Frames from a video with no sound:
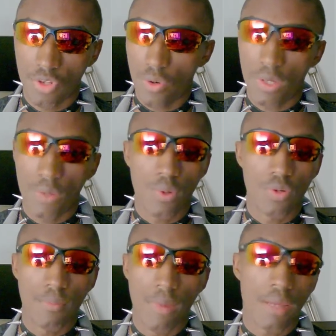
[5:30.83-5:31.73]
you know
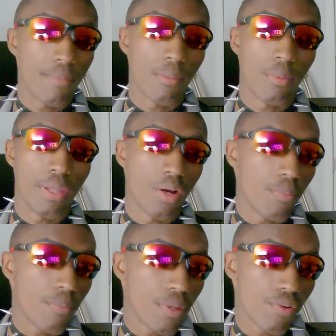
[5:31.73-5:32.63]
anyone who might be able to
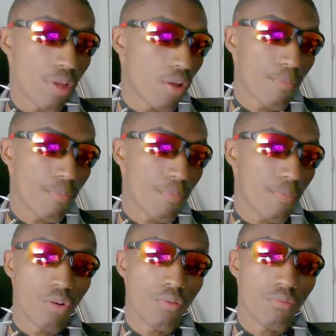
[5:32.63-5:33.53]
help me or help the
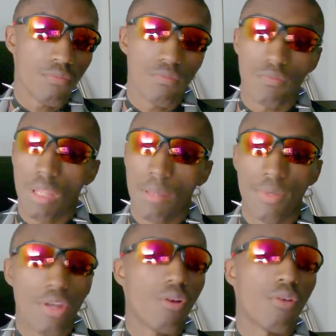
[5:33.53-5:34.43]
channel, let
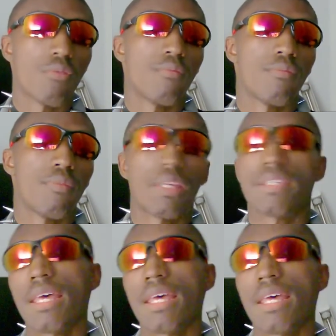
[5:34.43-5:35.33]
me know
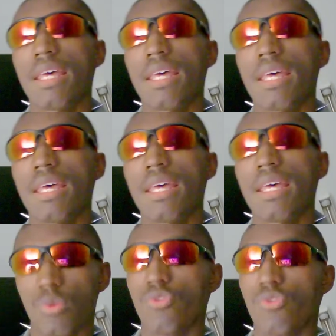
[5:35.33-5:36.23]
because that even
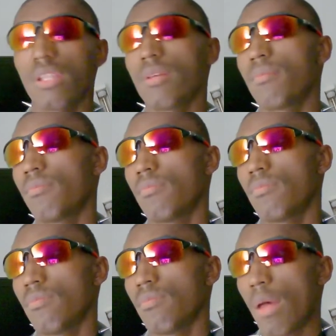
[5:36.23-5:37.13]
would greatly
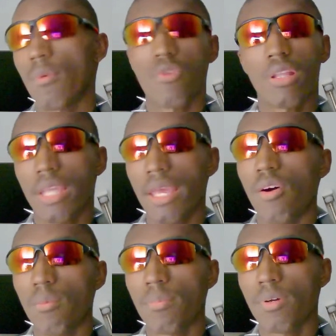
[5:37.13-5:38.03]
that would greatly
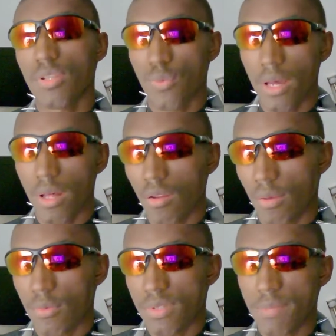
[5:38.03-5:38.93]
help as well.
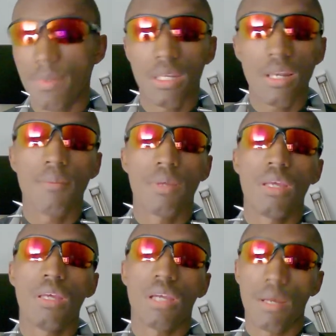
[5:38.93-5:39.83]
That would speed up
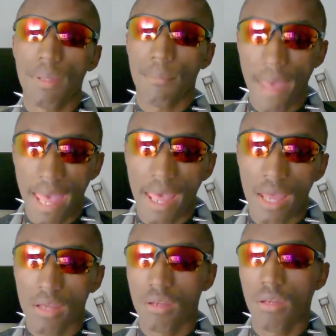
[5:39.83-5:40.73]
coming
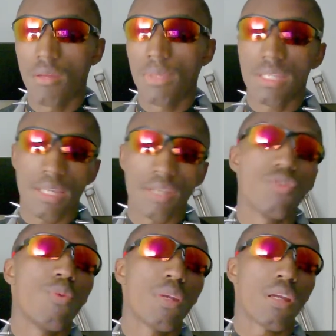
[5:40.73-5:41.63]
back because I
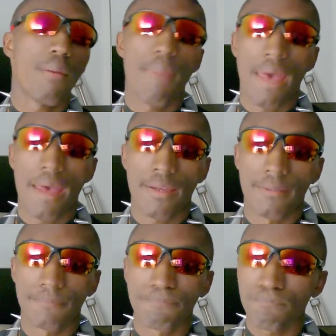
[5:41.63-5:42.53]
do want to come back.
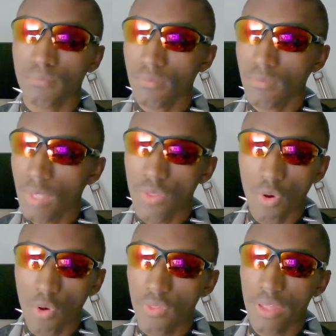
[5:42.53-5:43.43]

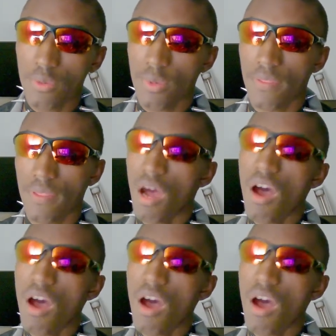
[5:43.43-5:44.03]
The whole thing with